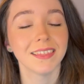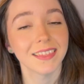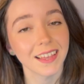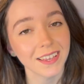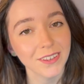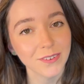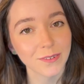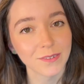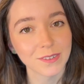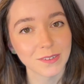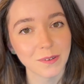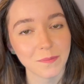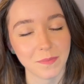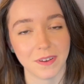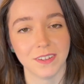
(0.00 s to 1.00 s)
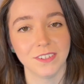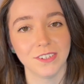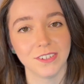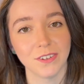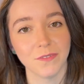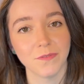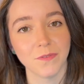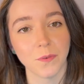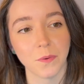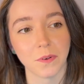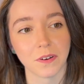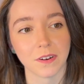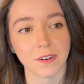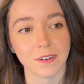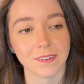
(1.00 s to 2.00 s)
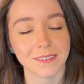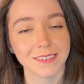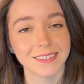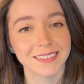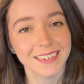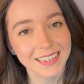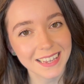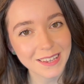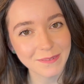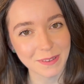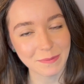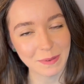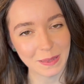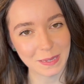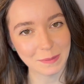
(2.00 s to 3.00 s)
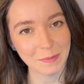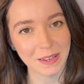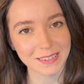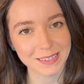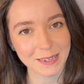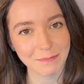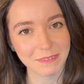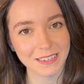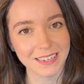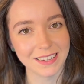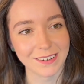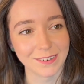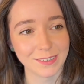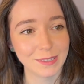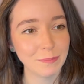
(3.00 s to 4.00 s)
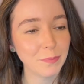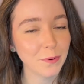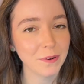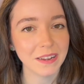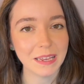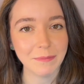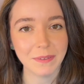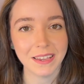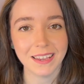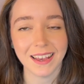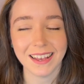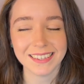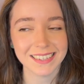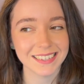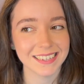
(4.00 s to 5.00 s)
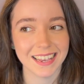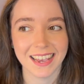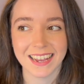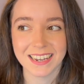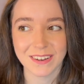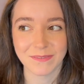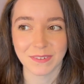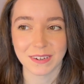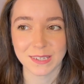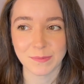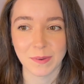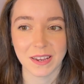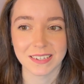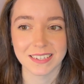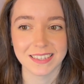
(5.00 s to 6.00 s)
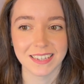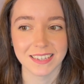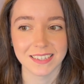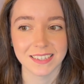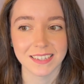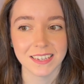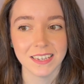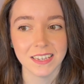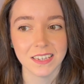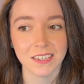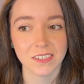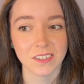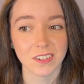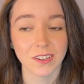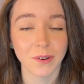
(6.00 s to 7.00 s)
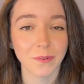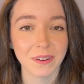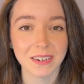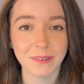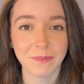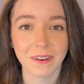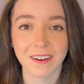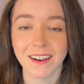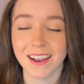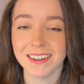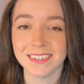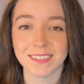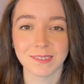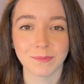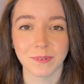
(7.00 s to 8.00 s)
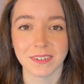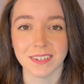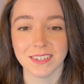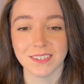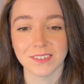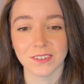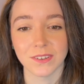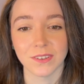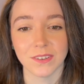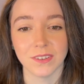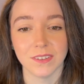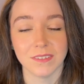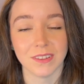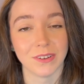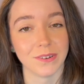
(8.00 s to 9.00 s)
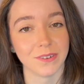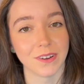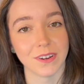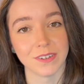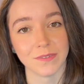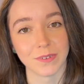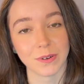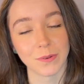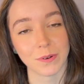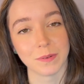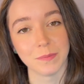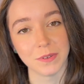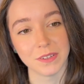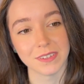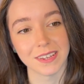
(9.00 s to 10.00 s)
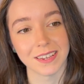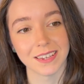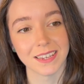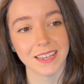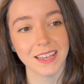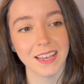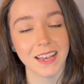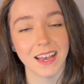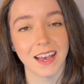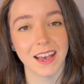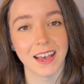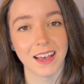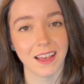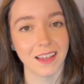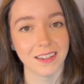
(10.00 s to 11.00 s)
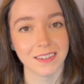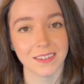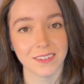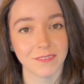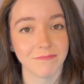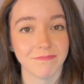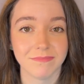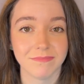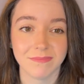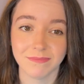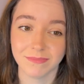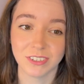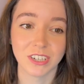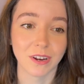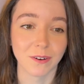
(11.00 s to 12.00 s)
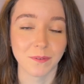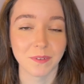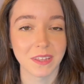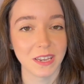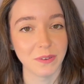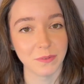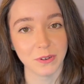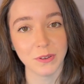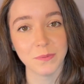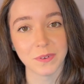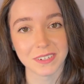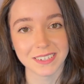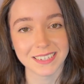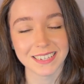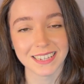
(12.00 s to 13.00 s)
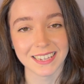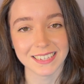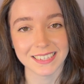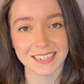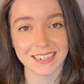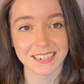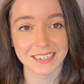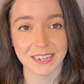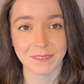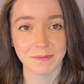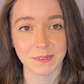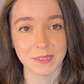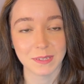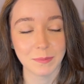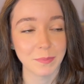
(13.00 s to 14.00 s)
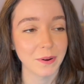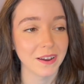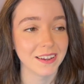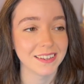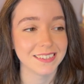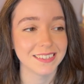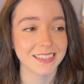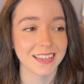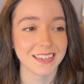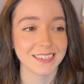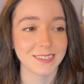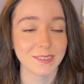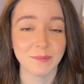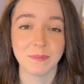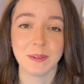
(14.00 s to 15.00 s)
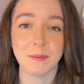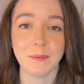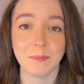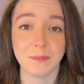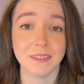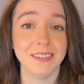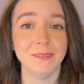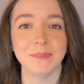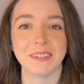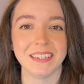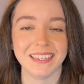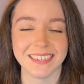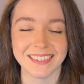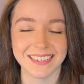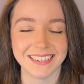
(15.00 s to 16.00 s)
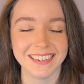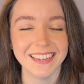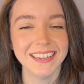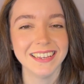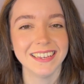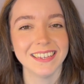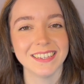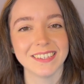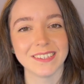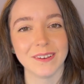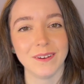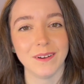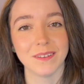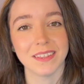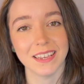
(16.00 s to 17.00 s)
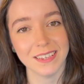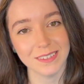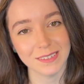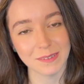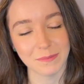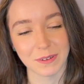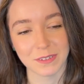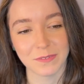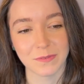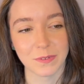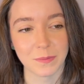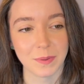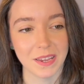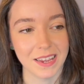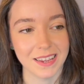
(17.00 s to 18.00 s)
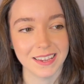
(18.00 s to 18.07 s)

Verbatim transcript: Thank you all so much for sticking with me these past couple of years, supporting me. As I say, I never expected this to go anywhere. I just wanted to learn how to record music and share it with anyone who wanted to listen and I was surprised that so many people did want to listen. So thank you so much for being